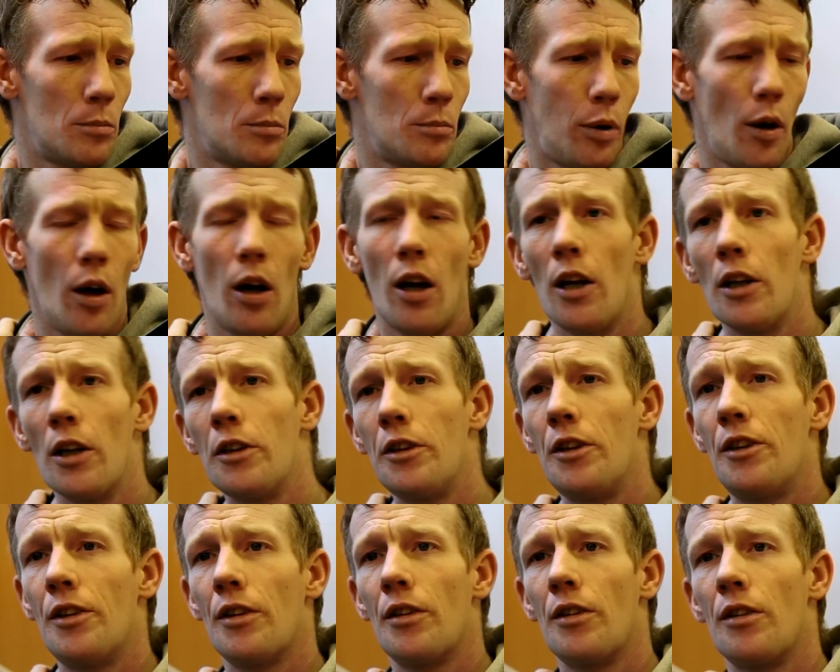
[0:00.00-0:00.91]

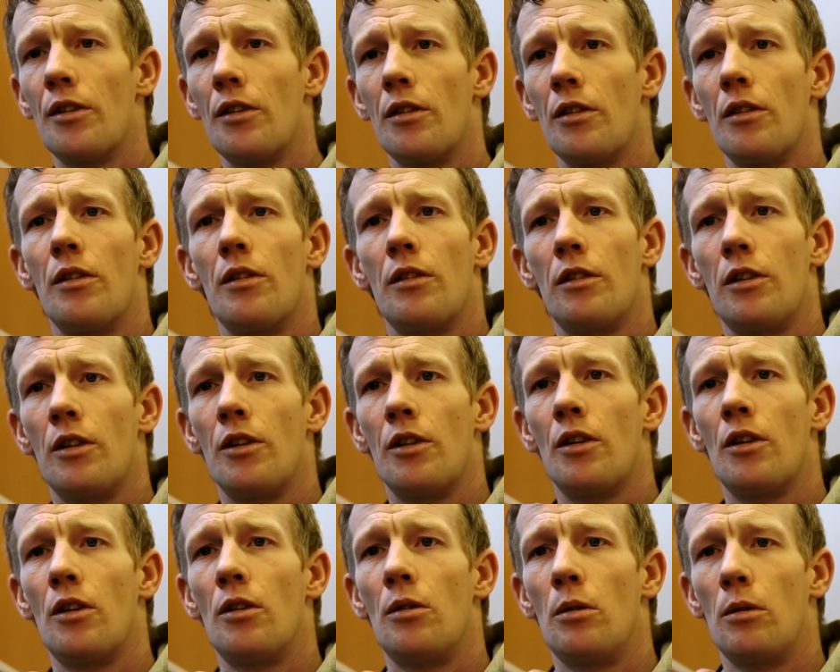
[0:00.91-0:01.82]
polite and, you
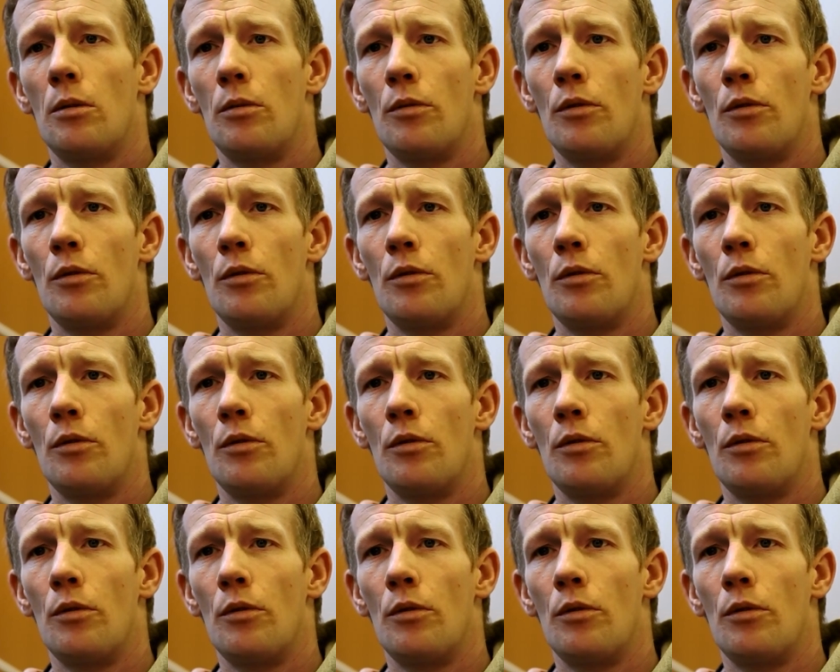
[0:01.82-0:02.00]
know,